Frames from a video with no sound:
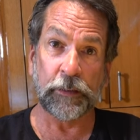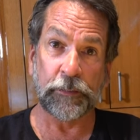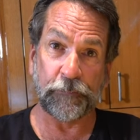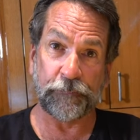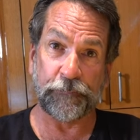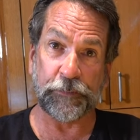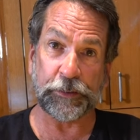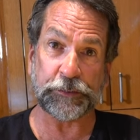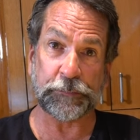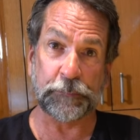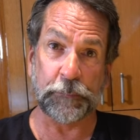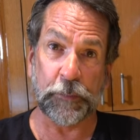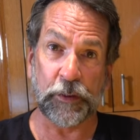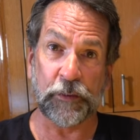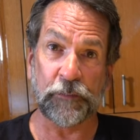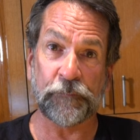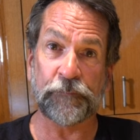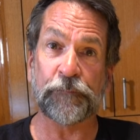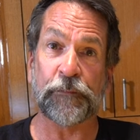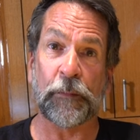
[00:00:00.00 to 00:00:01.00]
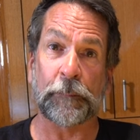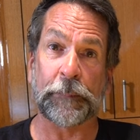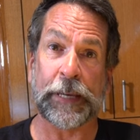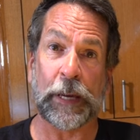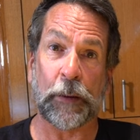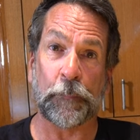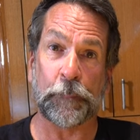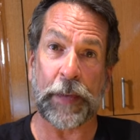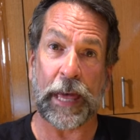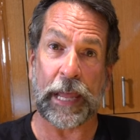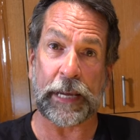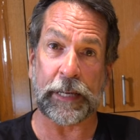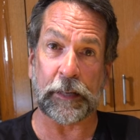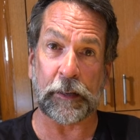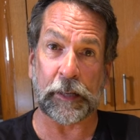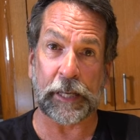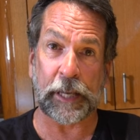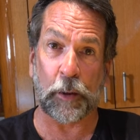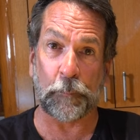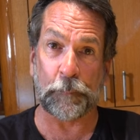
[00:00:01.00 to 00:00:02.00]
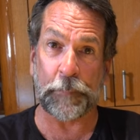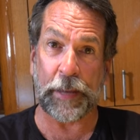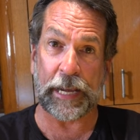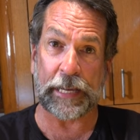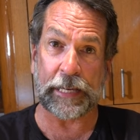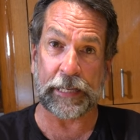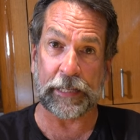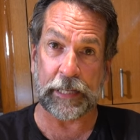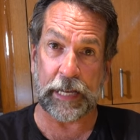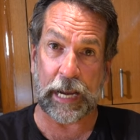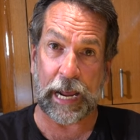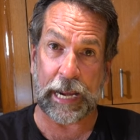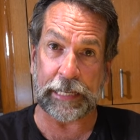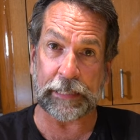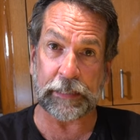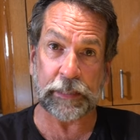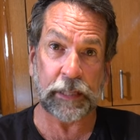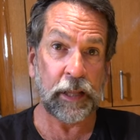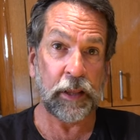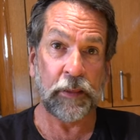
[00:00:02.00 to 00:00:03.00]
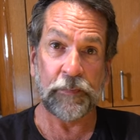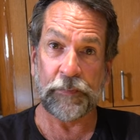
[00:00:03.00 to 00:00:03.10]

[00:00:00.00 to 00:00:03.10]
The fish move from kelp patty at night.